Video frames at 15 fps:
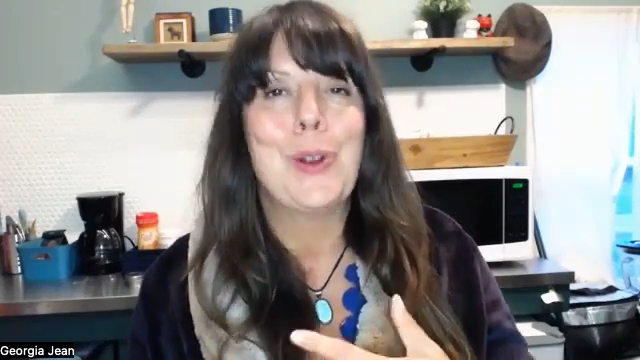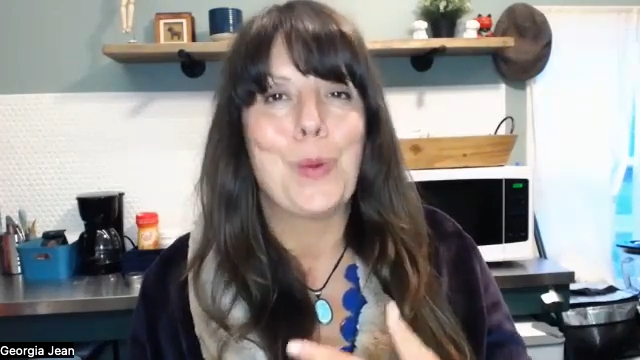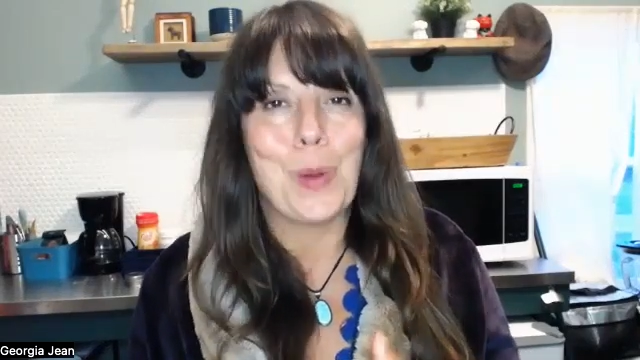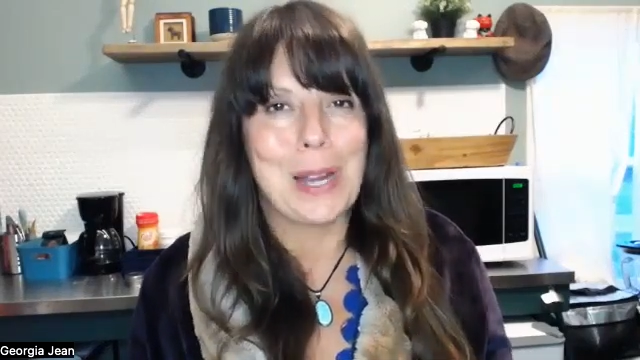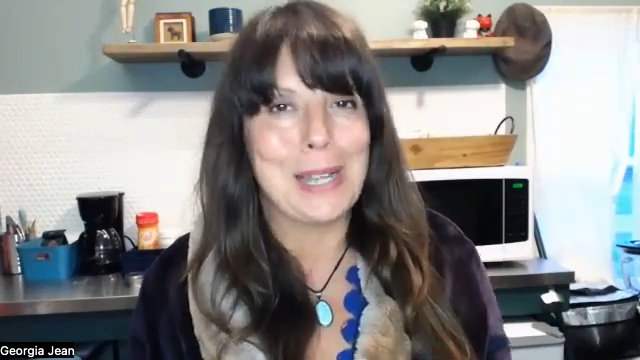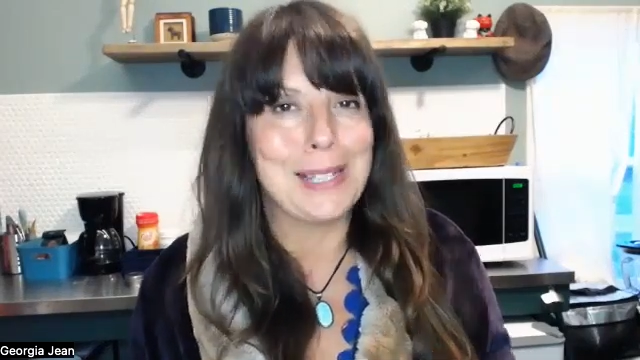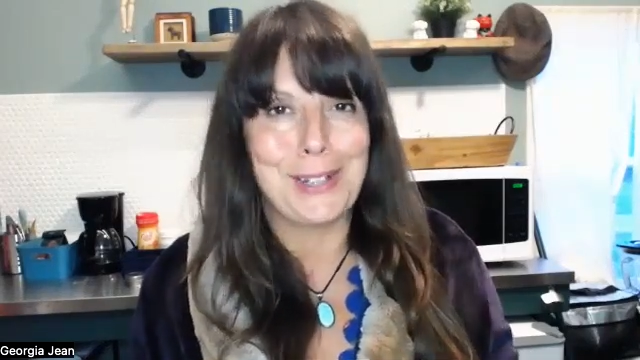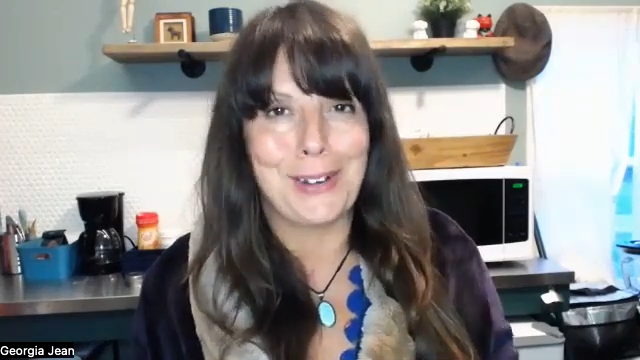
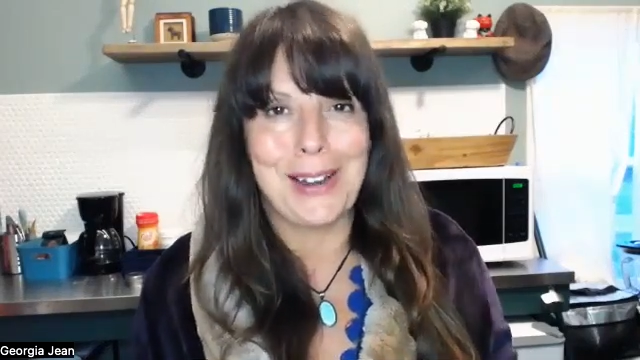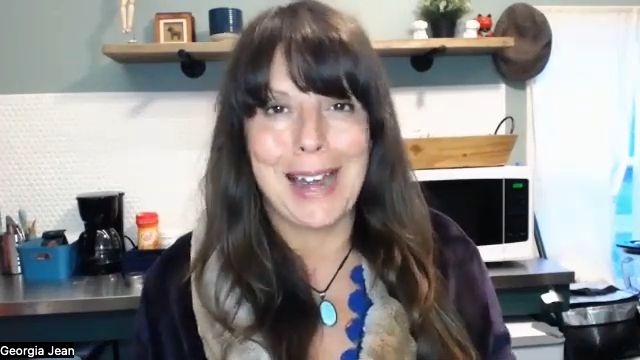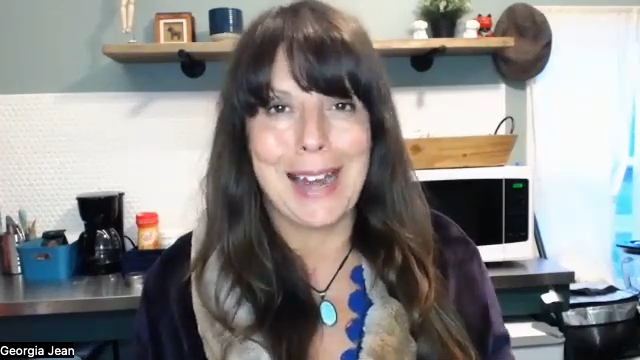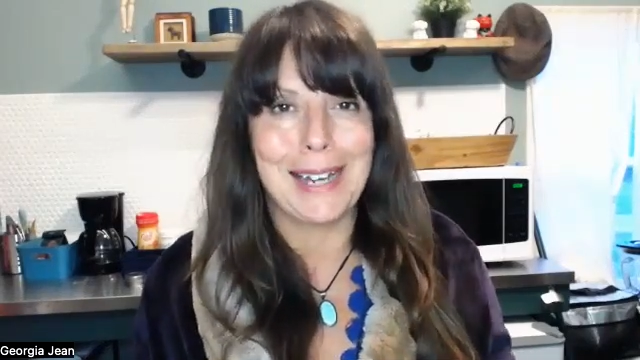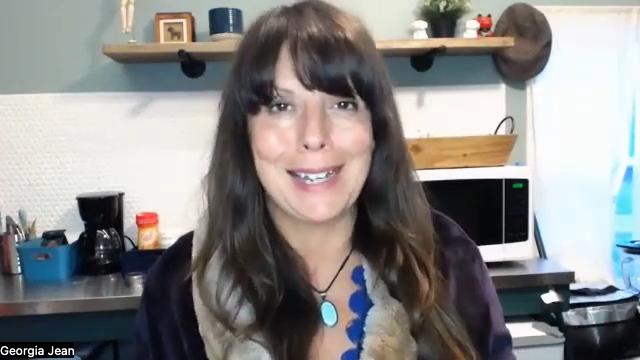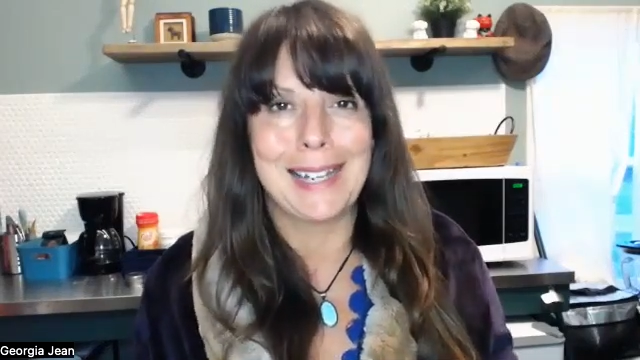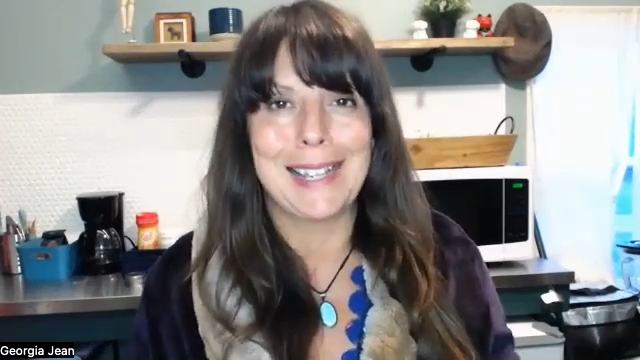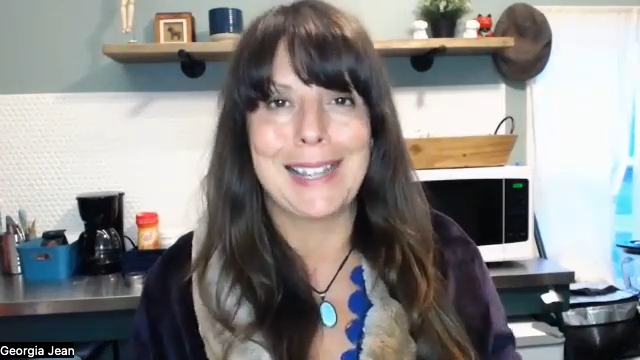Once you're
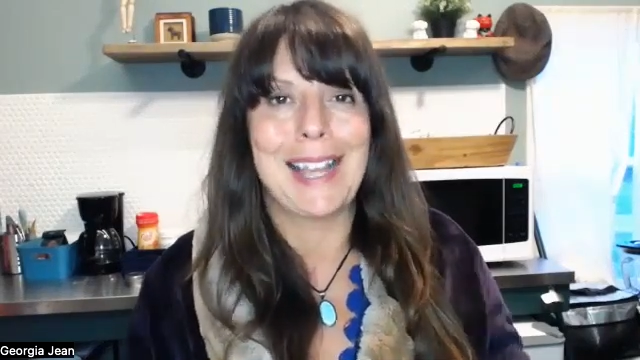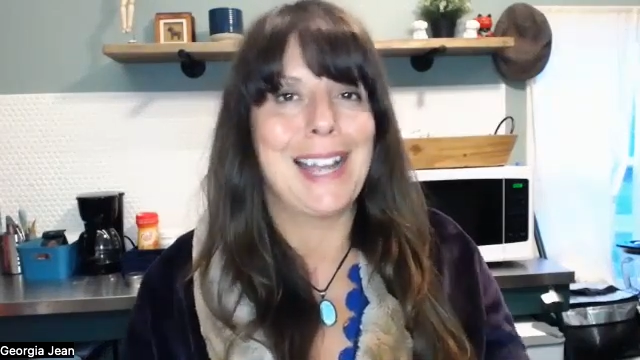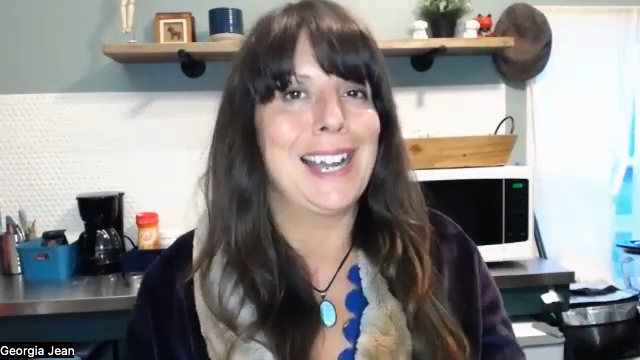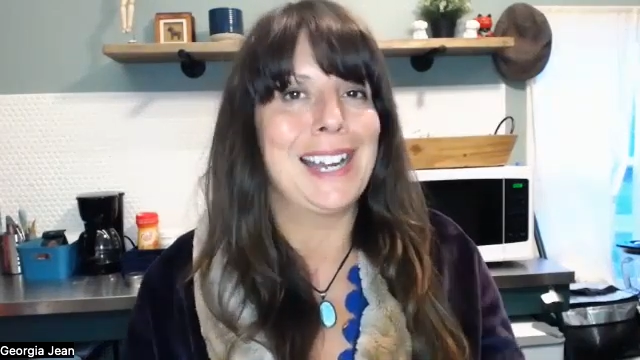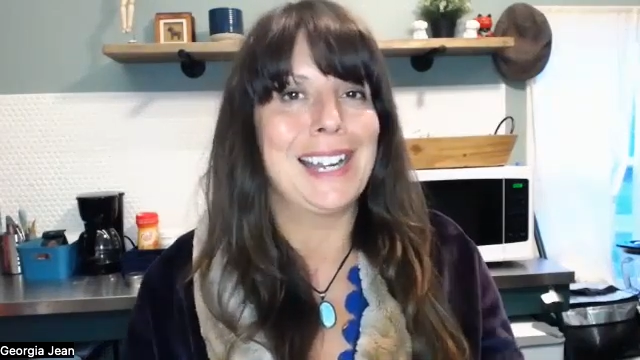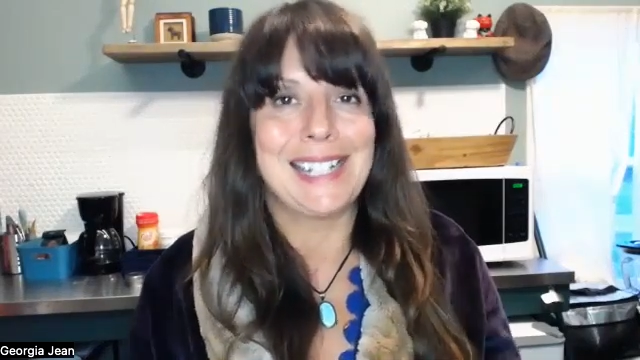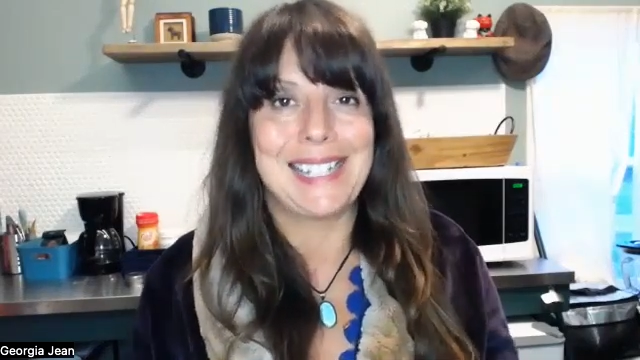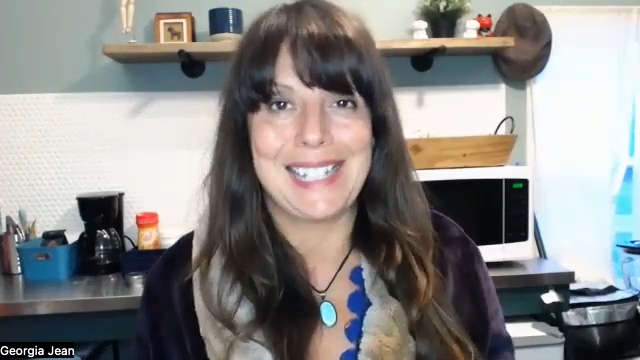anchored in the
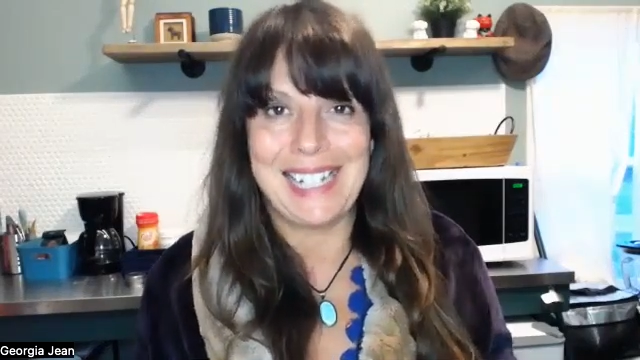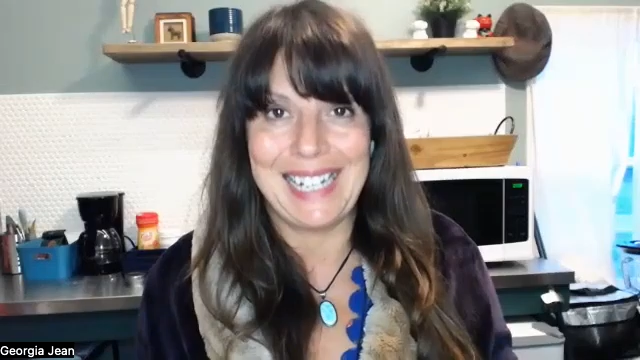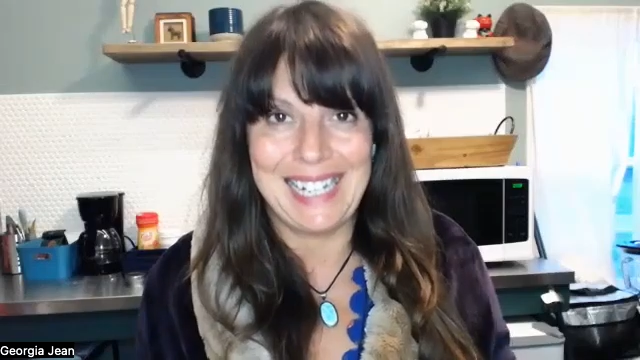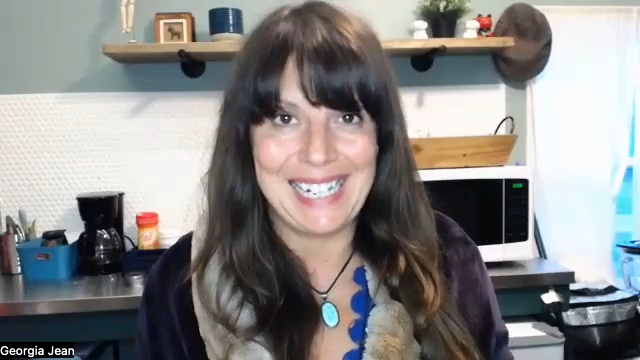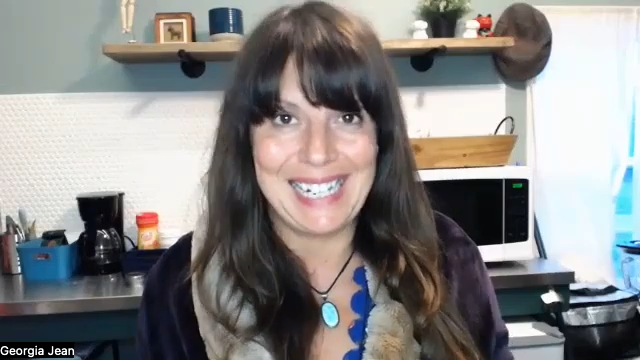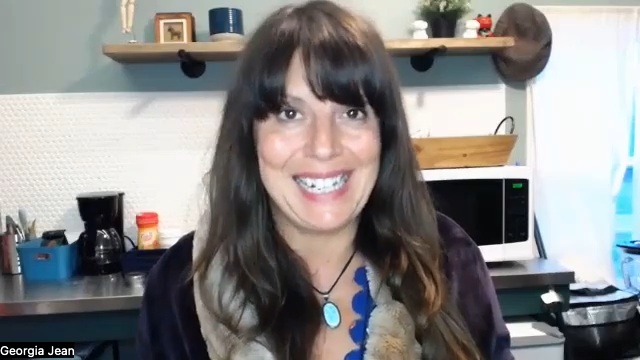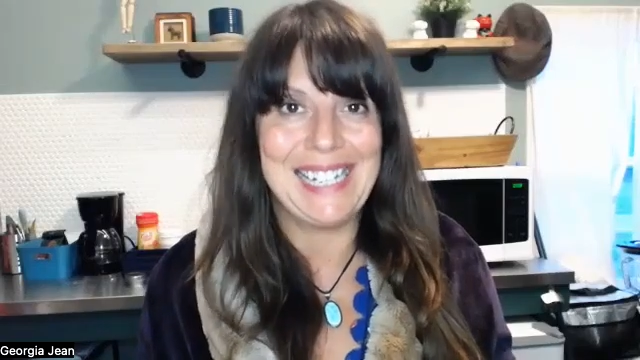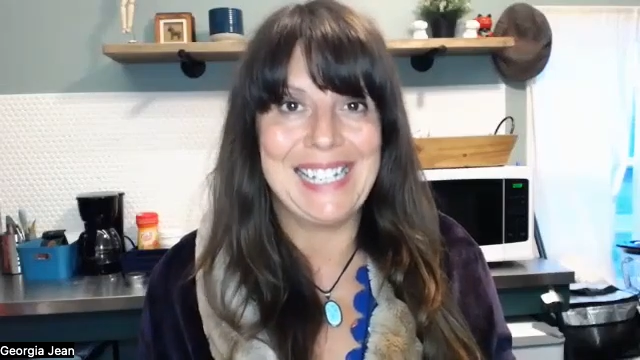heart, it's
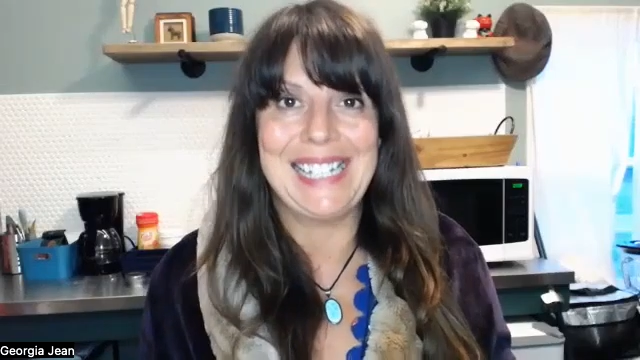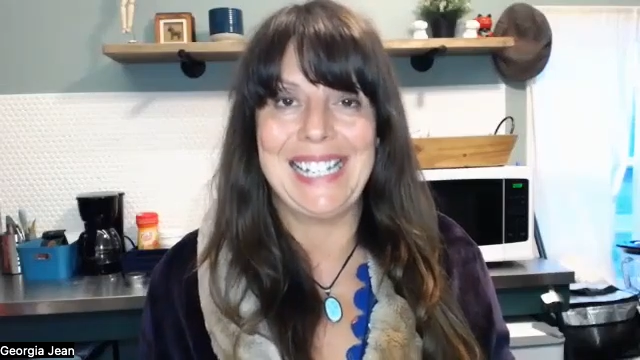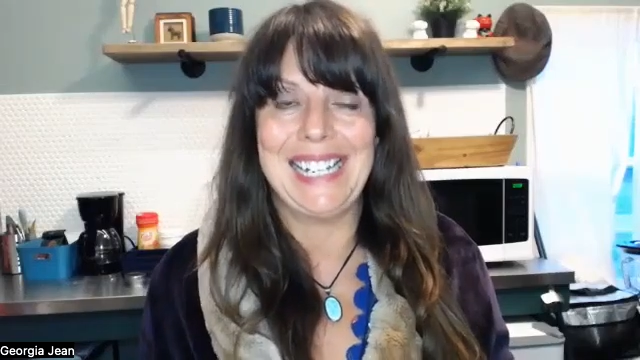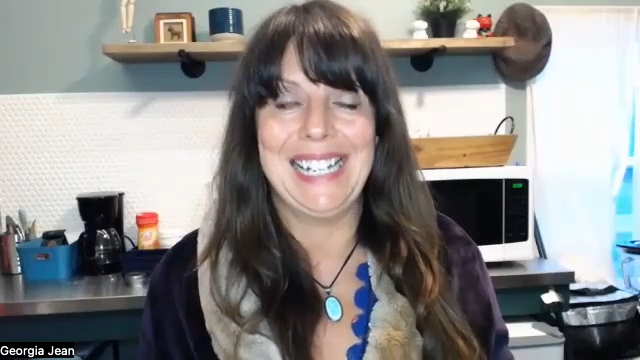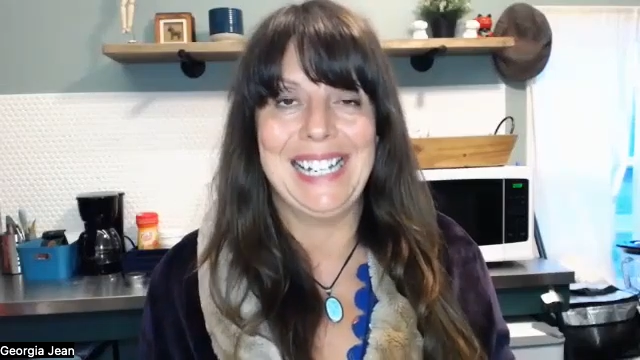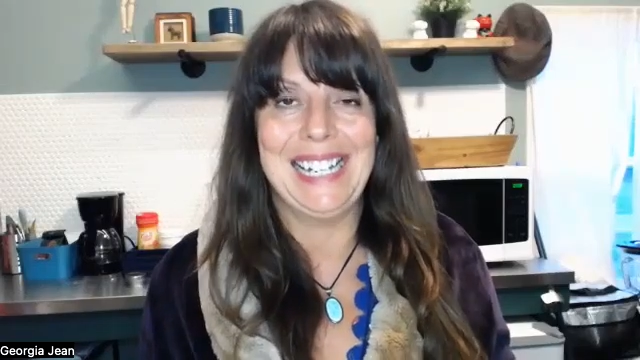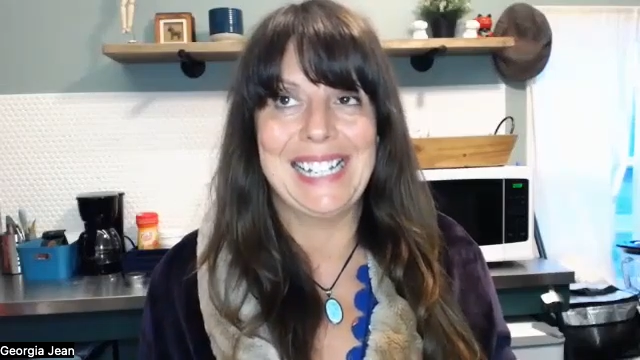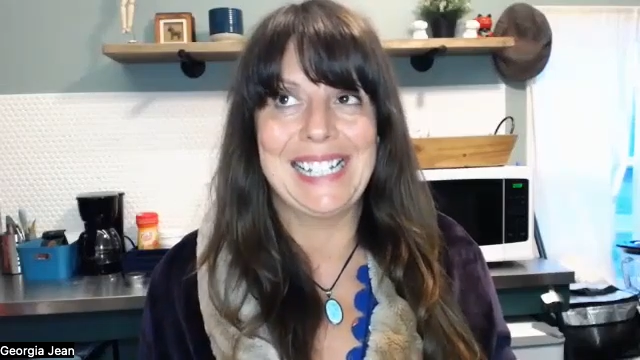easy.